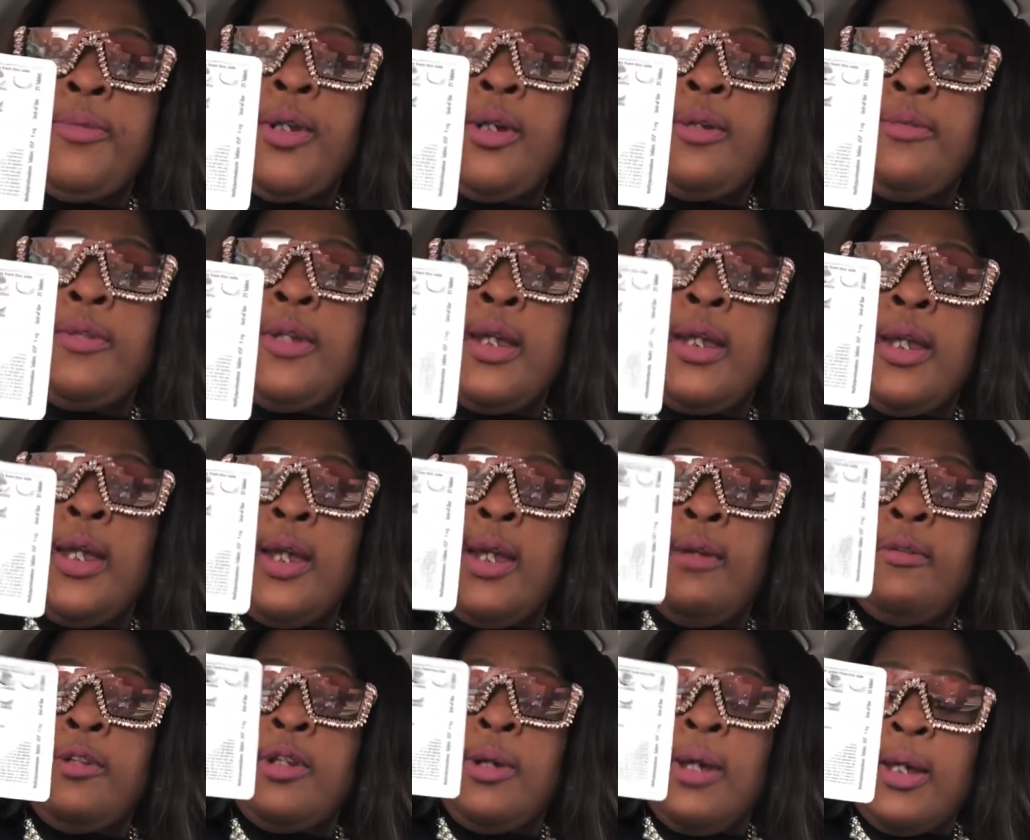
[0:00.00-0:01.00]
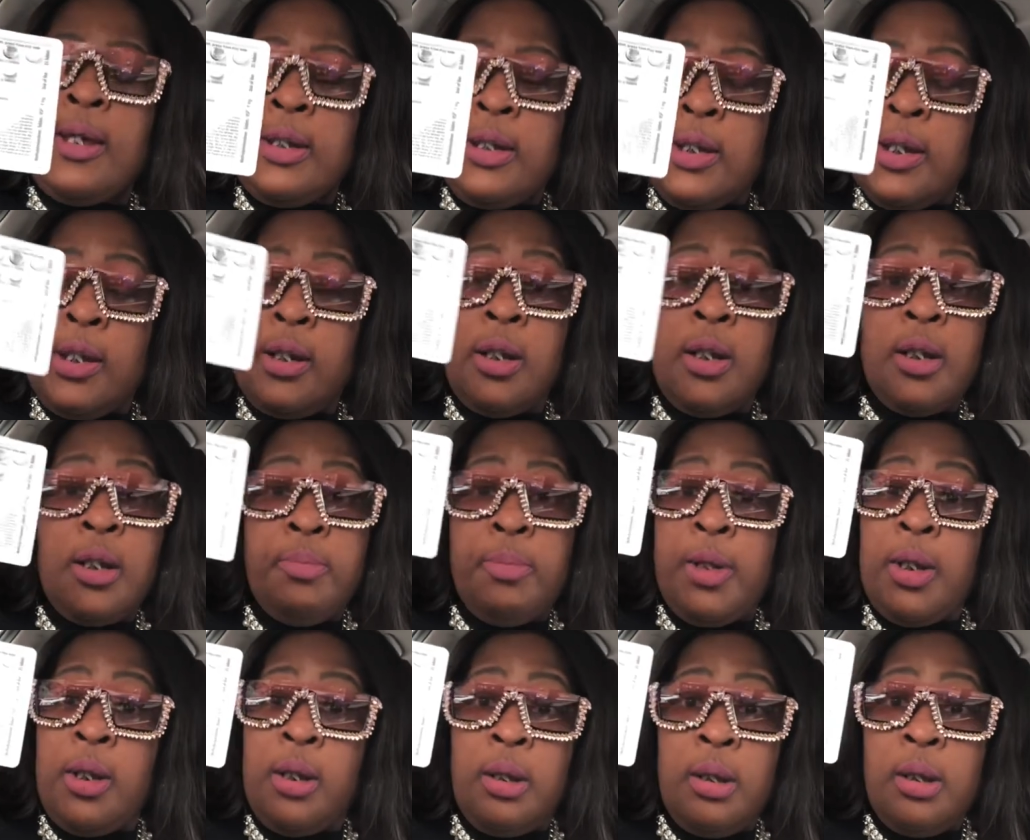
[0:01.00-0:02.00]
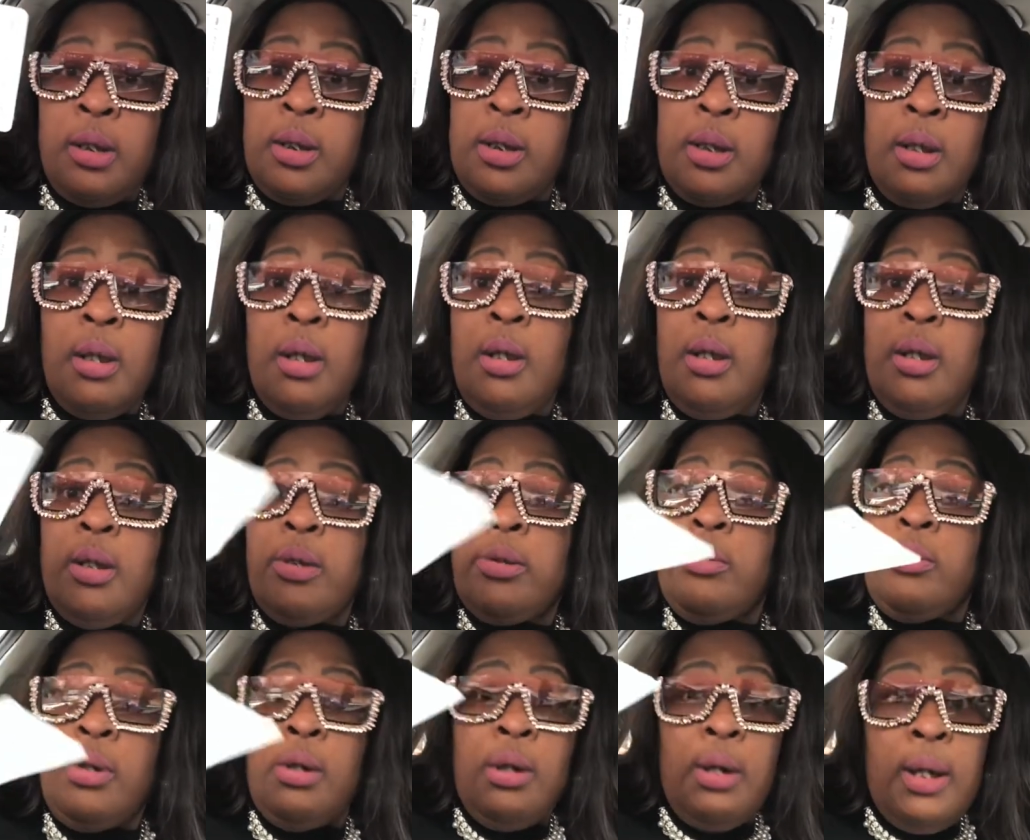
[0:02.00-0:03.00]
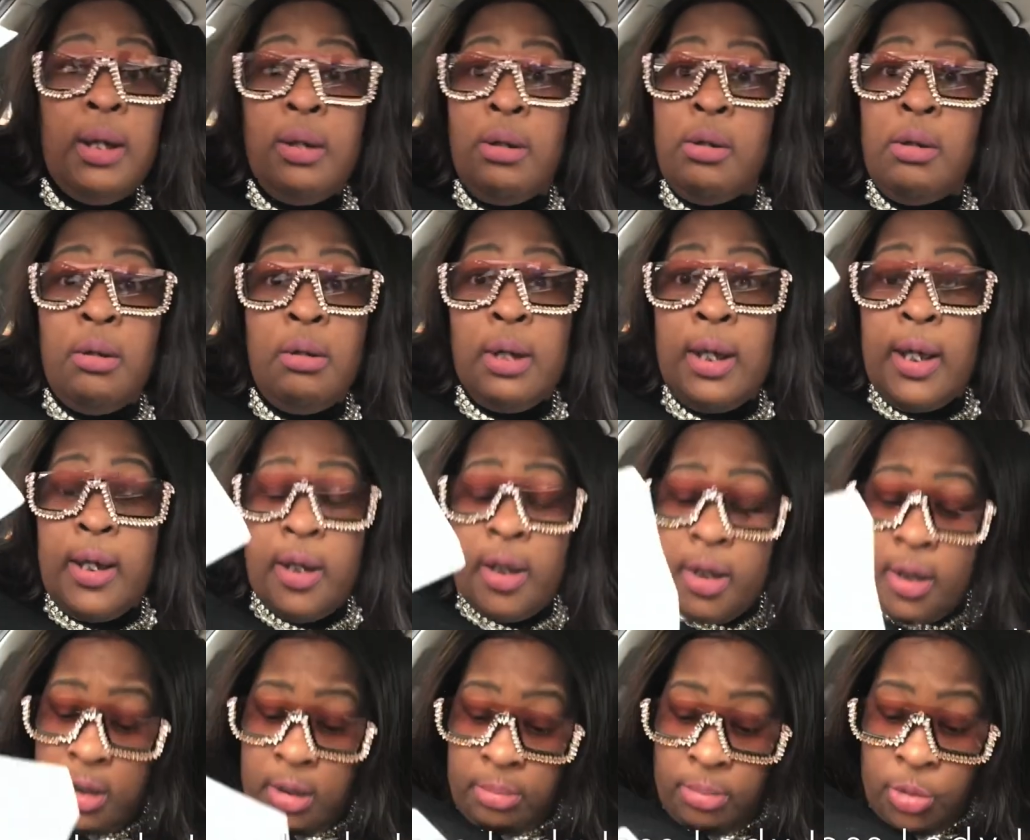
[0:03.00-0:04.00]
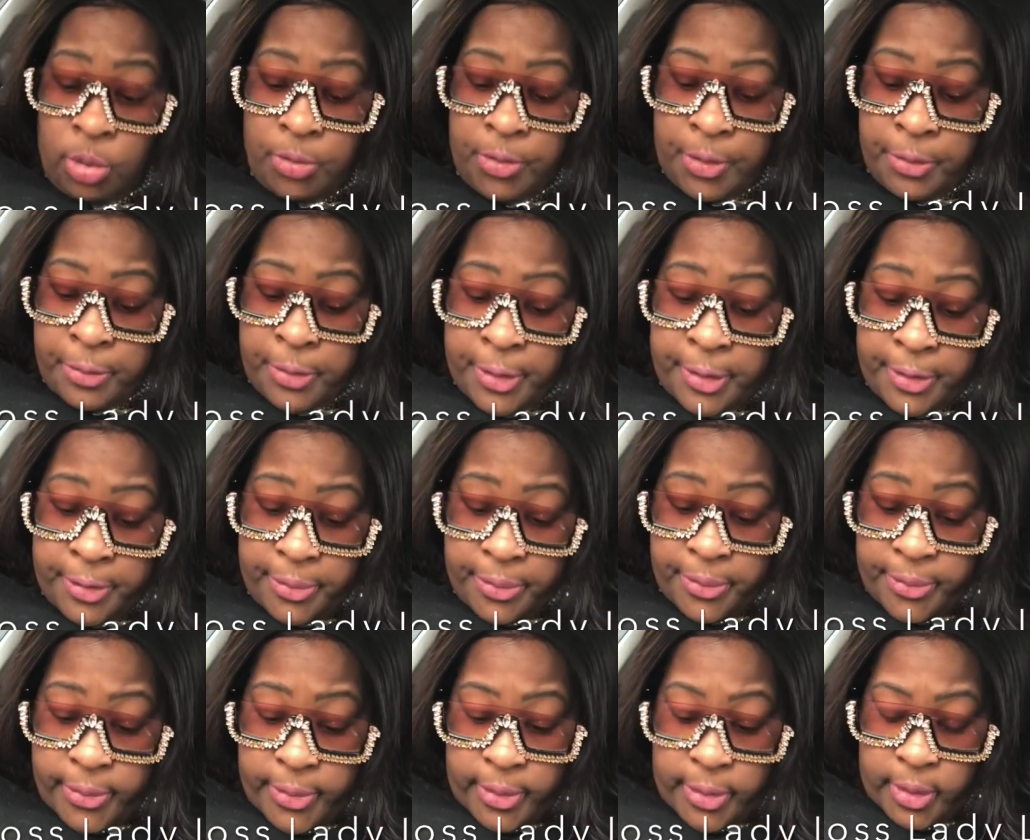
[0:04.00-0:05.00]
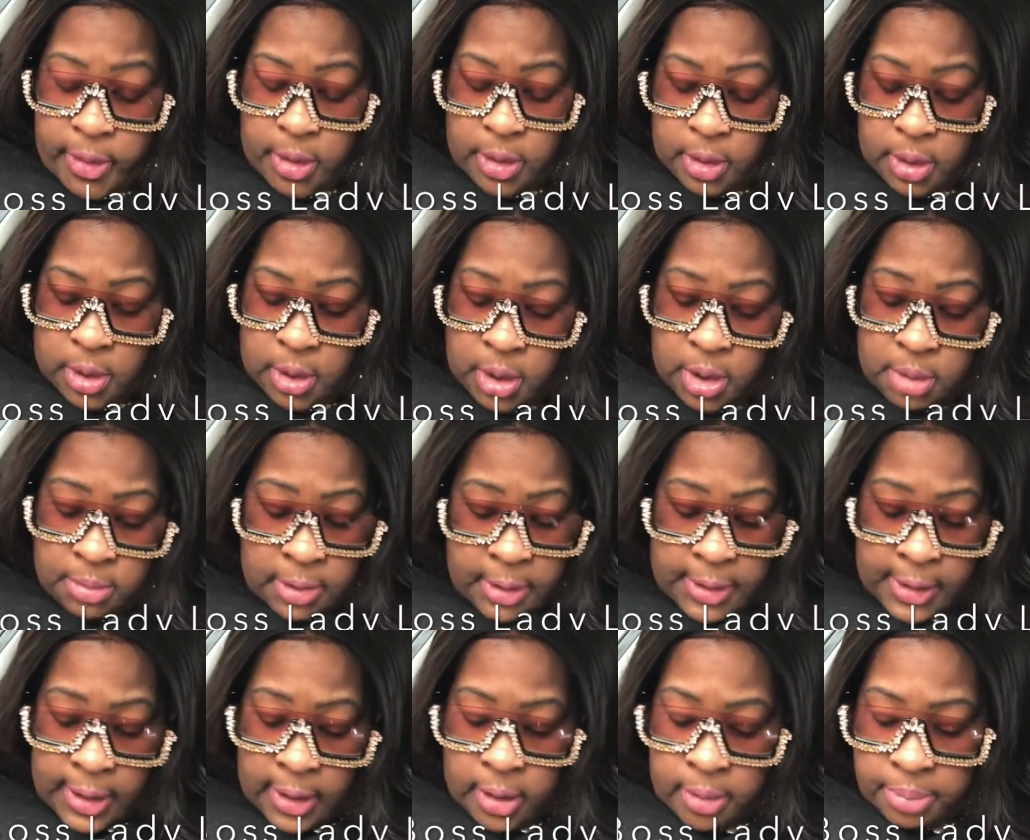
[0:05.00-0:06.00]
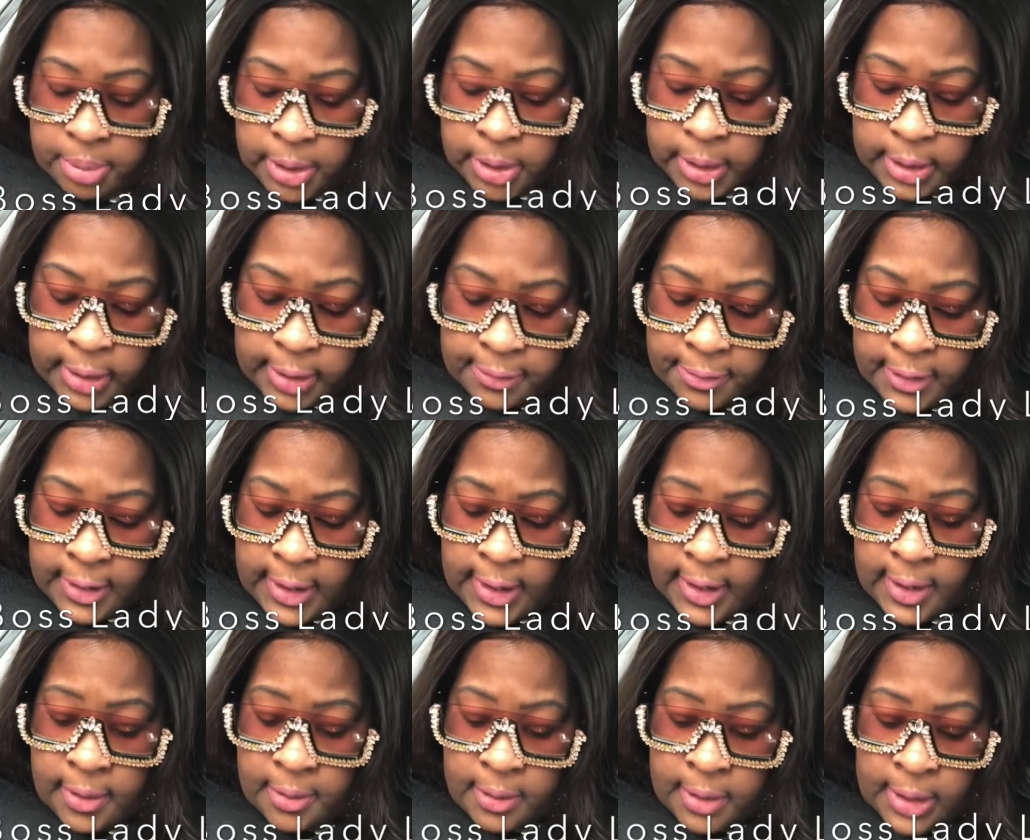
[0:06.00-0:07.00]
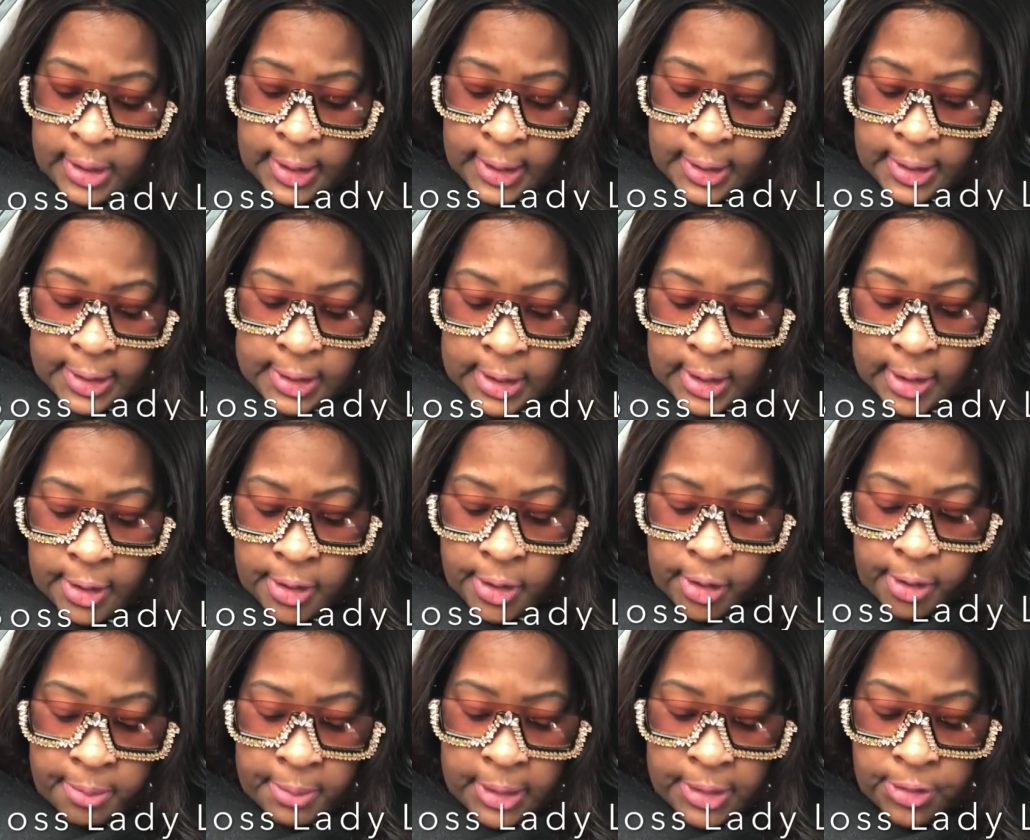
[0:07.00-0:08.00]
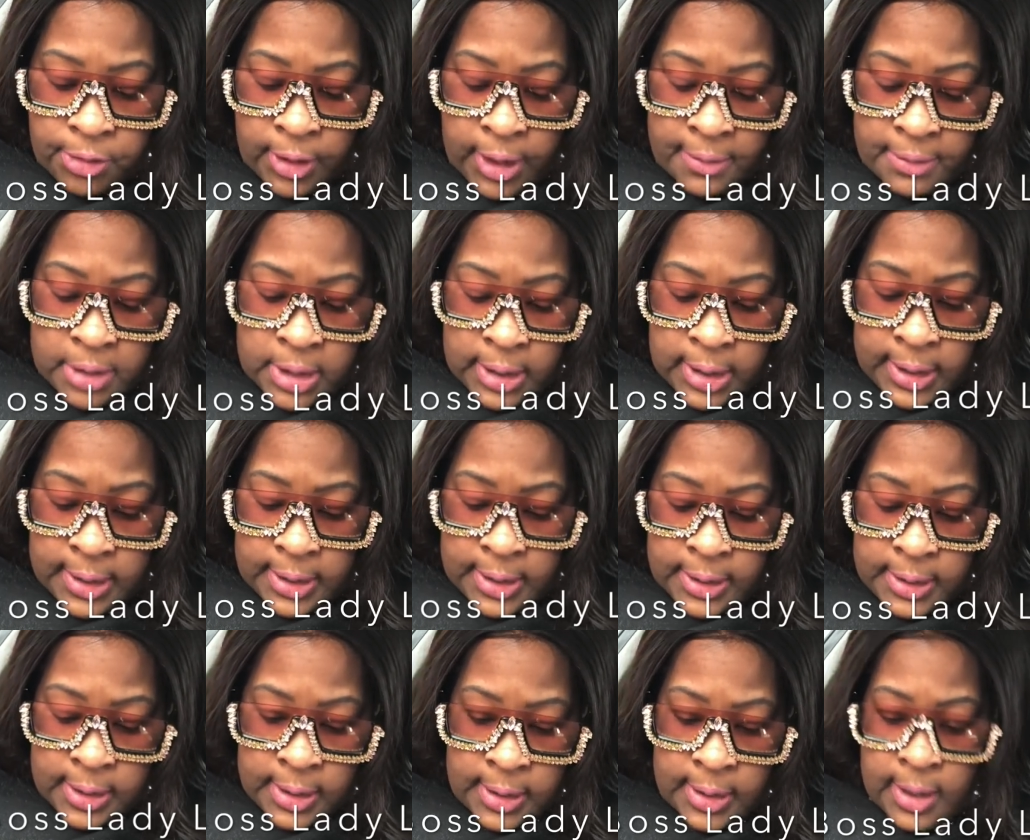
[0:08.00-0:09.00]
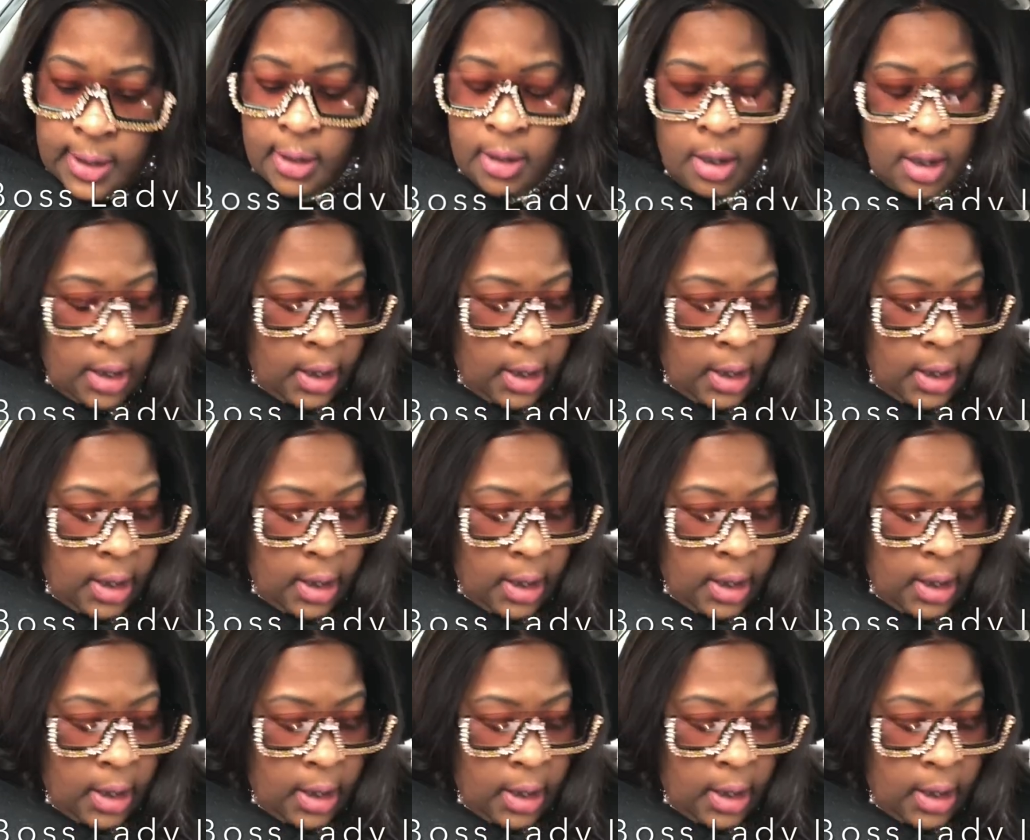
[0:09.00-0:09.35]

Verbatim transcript: if they have so I can take this because, you know, a girl got to get to moving around because um, I completely forgot. And like I said, I carried my driver's license in there.